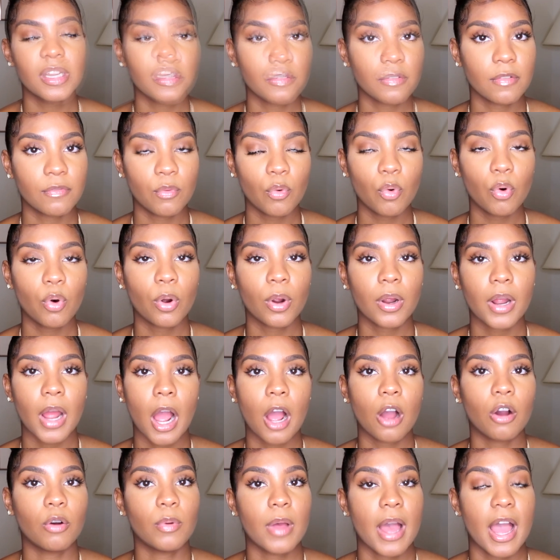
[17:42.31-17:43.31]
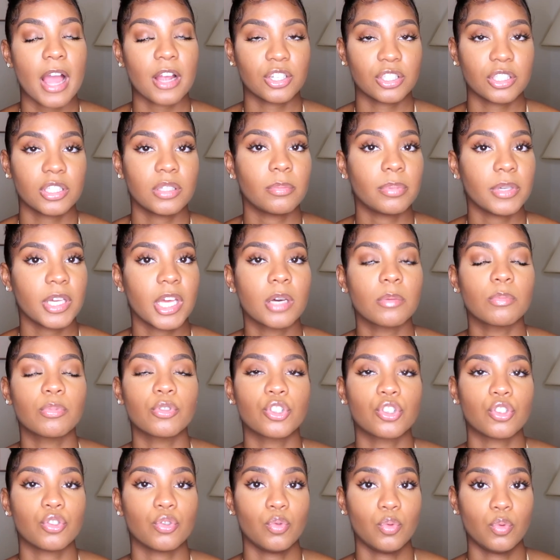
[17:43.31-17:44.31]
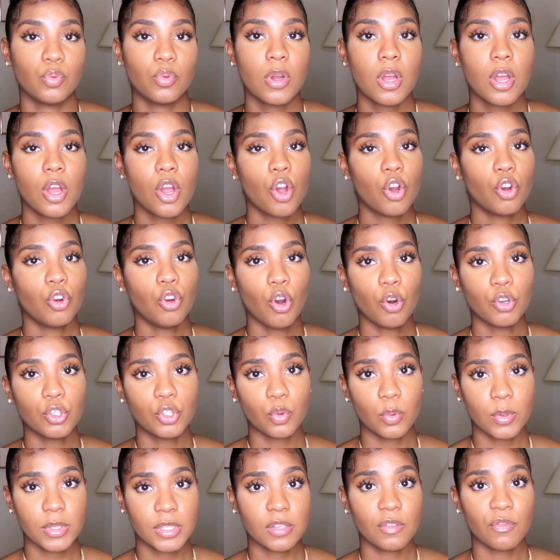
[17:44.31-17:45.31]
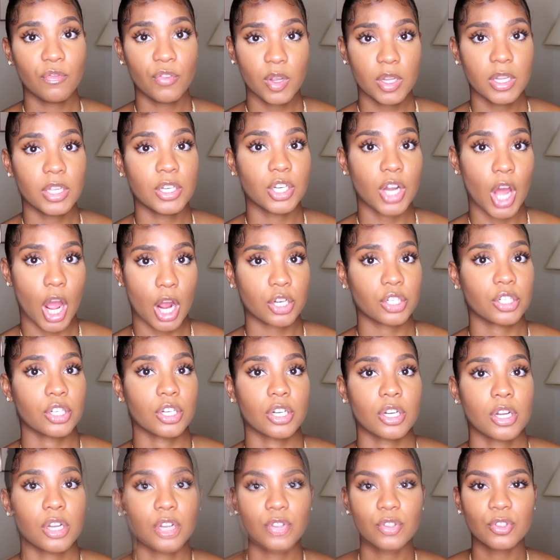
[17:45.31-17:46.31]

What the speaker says: Therefore, I'll actually be able to go to a civilian doctor.